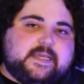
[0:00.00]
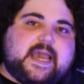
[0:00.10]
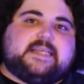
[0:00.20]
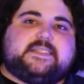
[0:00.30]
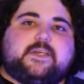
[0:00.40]

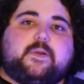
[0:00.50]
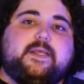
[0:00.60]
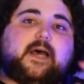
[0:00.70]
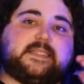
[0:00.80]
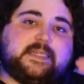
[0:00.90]
Yes,
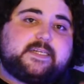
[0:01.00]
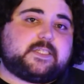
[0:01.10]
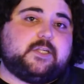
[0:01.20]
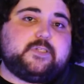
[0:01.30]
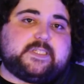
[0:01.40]
Sony lost an
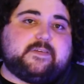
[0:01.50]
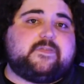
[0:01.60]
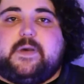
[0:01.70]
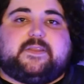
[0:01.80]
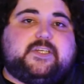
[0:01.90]

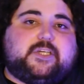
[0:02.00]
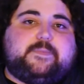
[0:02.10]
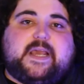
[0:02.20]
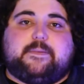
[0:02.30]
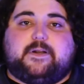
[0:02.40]
exclusive, but they
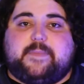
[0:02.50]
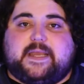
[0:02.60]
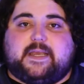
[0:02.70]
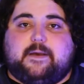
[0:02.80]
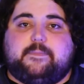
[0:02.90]
should be able to
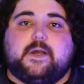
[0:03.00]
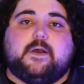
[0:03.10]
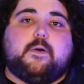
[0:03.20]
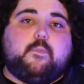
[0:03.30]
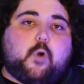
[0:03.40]
make up
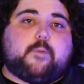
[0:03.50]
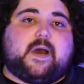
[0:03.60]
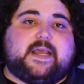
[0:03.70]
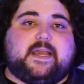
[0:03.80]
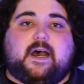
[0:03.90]
more
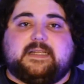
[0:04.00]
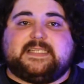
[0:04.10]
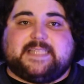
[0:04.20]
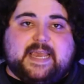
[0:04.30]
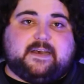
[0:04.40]
money on
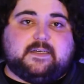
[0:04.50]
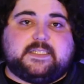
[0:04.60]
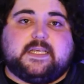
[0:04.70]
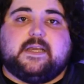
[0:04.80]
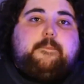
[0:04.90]

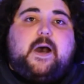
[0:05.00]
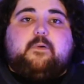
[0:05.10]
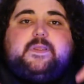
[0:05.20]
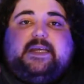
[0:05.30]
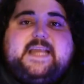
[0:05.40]
sales. But
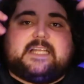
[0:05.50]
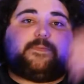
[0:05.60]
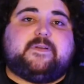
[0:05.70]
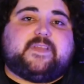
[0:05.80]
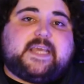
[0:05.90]
with the
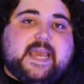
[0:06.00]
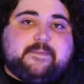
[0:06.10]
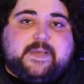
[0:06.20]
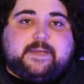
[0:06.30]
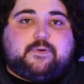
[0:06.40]
announcement of the
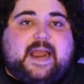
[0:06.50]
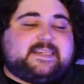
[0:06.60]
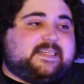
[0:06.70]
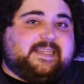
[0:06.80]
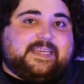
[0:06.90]
game being
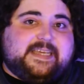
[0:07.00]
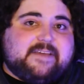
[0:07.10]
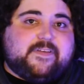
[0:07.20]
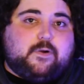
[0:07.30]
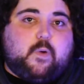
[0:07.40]
practically
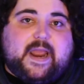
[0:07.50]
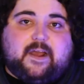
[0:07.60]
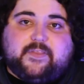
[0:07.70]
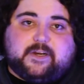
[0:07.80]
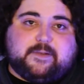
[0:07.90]
given away
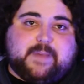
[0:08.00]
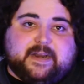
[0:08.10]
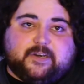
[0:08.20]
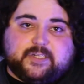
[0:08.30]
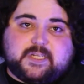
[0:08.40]
on their
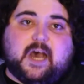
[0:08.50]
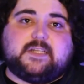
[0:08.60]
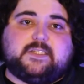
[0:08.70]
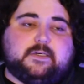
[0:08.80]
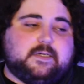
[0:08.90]
competitor's
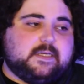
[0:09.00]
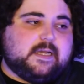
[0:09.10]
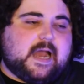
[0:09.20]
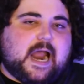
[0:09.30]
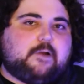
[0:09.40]
console,
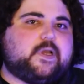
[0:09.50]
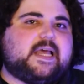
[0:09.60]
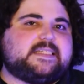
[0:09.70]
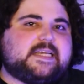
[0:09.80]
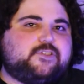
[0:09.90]
I
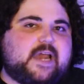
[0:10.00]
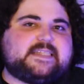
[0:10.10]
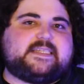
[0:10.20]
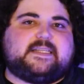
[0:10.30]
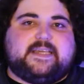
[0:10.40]
realized I
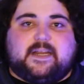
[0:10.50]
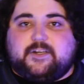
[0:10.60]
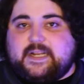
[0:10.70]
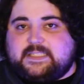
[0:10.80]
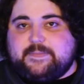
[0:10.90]
drastically
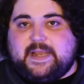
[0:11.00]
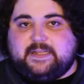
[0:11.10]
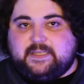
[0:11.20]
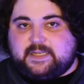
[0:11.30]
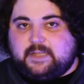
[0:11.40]

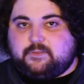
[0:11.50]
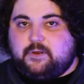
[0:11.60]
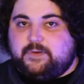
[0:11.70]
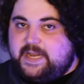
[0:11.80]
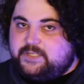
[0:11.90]
underestimated the
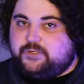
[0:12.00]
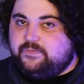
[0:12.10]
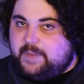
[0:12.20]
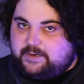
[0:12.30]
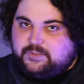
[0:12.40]
cutthroat nature
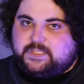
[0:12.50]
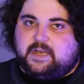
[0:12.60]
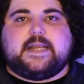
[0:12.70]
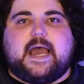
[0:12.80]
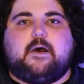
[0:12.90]
of
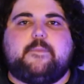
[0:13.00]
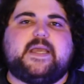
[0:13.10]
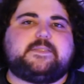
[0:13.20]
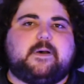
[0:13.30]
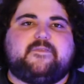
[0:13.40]
Microsoft. Now, a
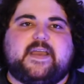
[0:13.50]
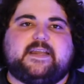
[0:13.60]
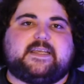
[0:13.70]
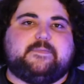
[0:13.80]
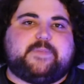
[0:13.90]
baseball
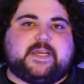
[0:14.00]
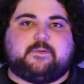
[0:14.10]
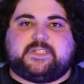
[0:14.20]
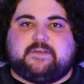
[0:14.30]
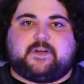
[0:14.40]
fan can pick
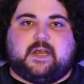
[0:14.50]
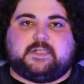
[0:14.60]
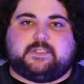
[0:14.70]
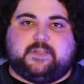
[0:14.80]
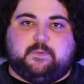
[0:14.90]
whichever
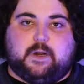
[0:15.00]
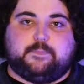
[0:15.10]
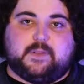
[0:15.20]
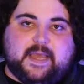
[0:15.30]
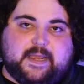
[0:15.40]
console they want
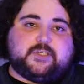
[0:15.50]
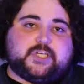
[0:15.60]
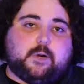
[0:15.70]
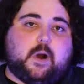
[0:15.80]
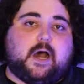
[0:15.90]
to play the
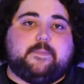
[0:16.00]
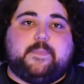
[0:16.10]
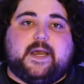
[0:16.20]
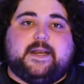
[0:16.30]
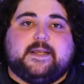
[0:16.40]
show on,
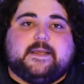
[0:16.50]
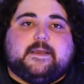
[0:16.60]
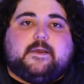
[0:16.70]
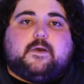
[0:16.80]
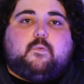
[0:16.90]
but
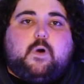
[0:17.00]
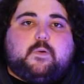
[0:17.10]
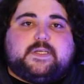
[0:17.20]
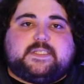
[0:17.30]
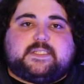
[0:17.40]
what
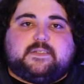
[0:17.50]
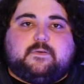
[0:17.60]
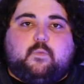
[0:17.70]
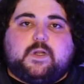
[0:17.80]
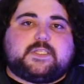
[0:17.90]
was
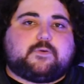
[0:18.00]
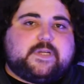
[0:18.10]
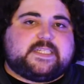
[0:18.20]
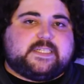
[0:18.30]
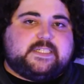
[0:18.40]
once a
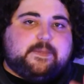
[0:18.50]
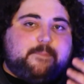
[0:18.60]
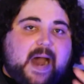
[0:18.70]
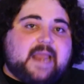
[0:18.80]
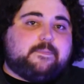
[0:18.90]
reason to
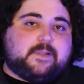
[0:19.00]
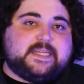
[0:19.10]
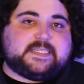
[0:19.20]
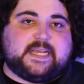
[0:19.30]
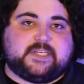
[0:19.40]
buy a
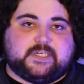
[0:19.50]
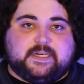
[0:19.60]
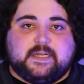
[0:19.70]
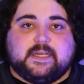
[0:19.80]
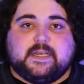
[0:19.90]

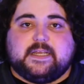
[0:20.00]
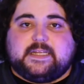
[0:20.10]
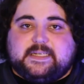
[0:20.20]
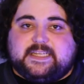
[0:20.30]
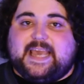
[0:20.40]
PlayStation
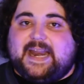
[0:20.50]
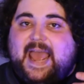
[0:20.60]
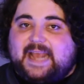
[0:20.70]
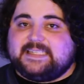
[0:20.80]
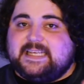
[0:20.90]
and to get
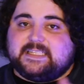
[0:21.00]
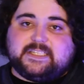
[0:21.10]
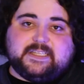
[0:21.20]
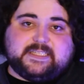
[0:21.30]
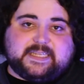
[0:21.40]
access
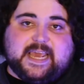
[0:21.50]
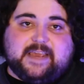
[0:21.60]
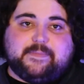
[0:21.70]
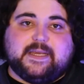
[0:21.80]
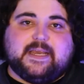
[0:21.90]
to this
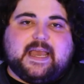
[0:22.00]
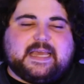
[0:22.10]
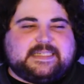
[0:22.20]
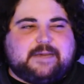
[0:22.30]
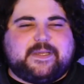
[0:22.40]
game
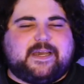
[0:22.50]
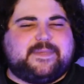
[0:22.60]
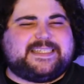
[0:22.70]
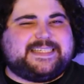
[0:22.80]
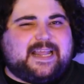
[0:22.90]
has now
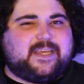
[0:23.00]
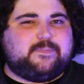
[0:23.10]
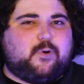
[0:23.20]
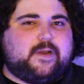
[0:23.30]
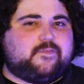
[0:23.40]
become a selling
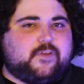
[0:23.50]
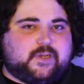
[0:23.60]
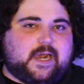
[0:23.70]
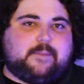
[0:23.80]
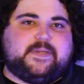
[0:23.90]
point for their
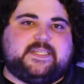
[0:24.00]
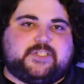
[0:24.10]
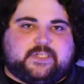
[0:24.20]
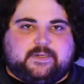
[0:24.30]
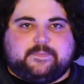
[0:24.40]
competition.